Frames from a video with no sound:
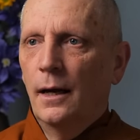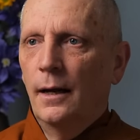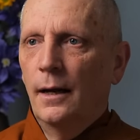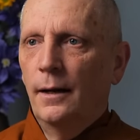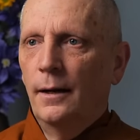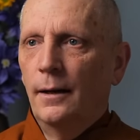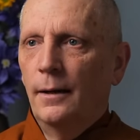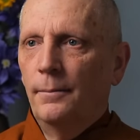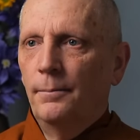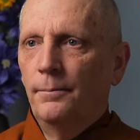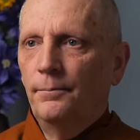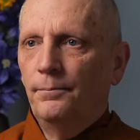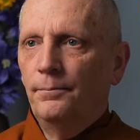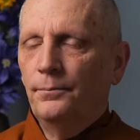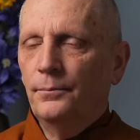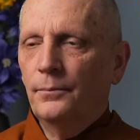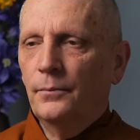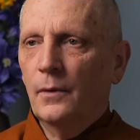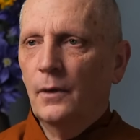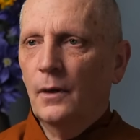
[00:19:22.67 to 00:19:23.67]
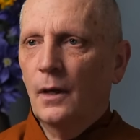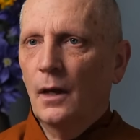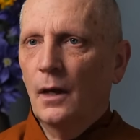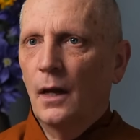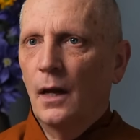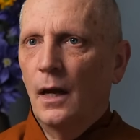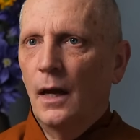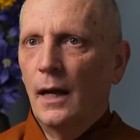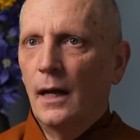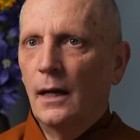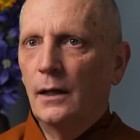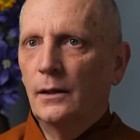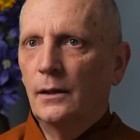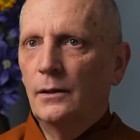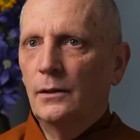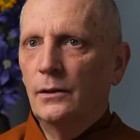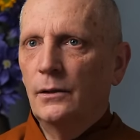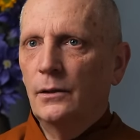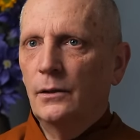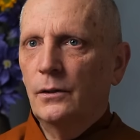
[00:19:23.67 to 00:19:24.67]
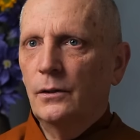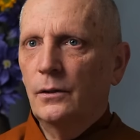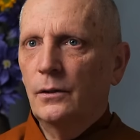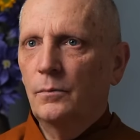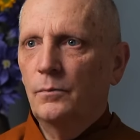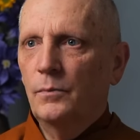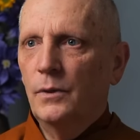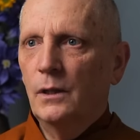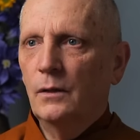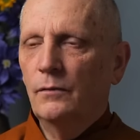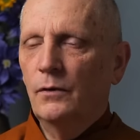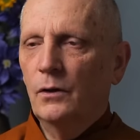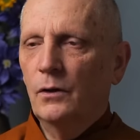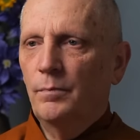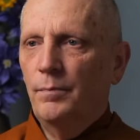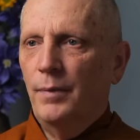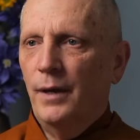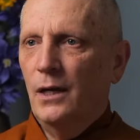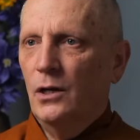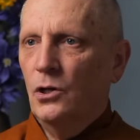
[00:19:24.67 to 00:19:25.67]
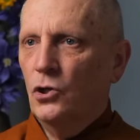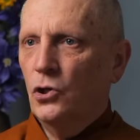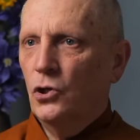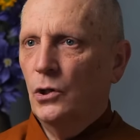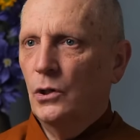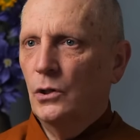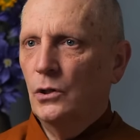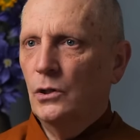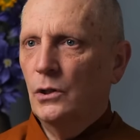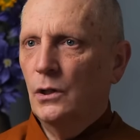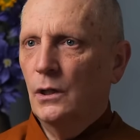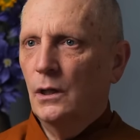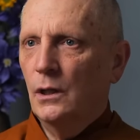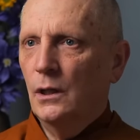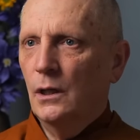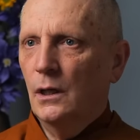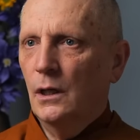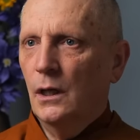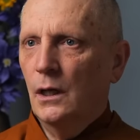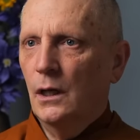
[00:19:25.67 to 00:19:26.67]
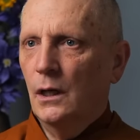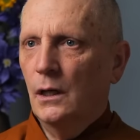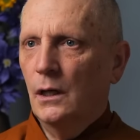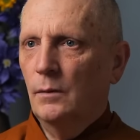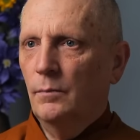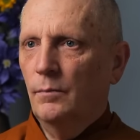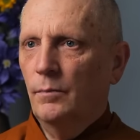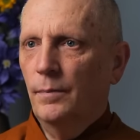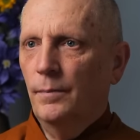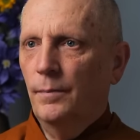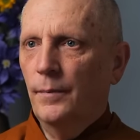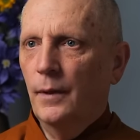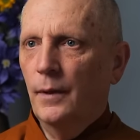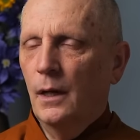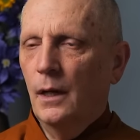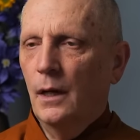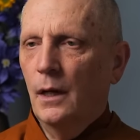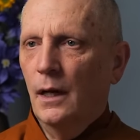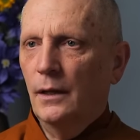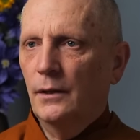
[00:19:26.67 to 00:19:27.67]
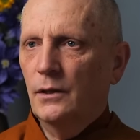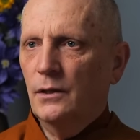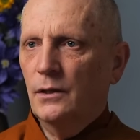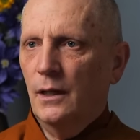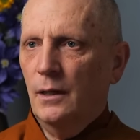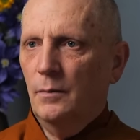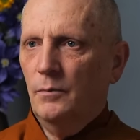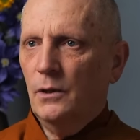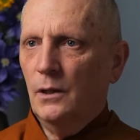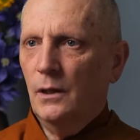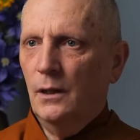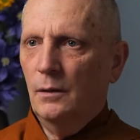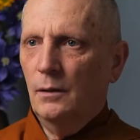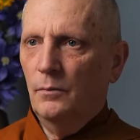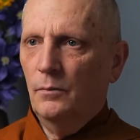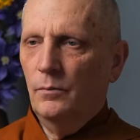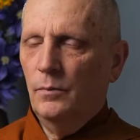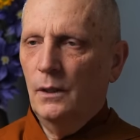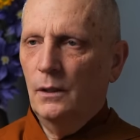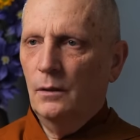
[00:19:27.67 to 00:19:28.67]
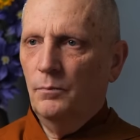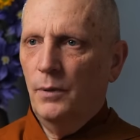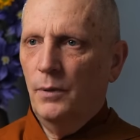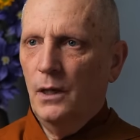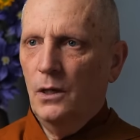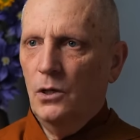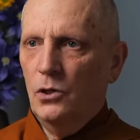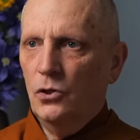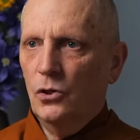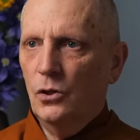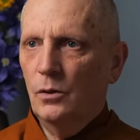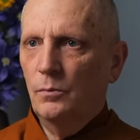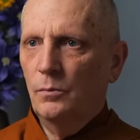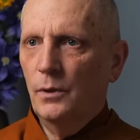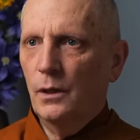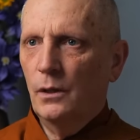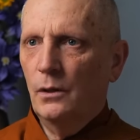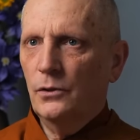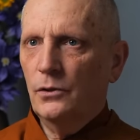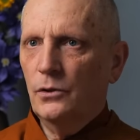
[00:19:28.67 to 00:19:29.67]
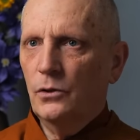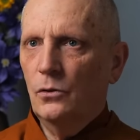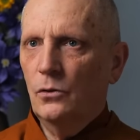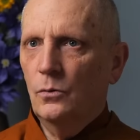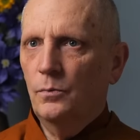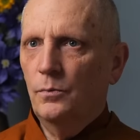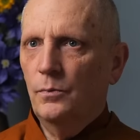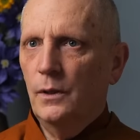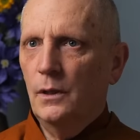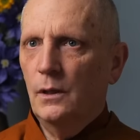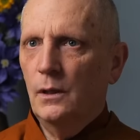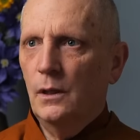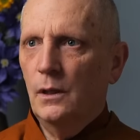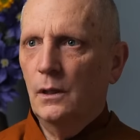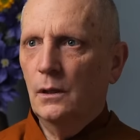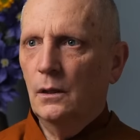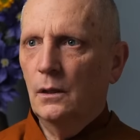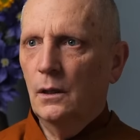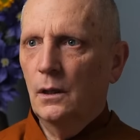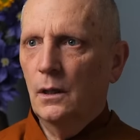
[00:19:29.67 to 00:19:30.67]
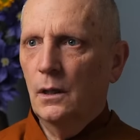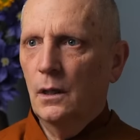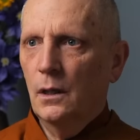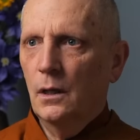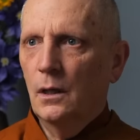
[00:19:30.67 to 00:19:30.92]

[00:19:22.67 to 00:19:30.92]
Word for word: um, and being very patient, and at the same time being patient, but also being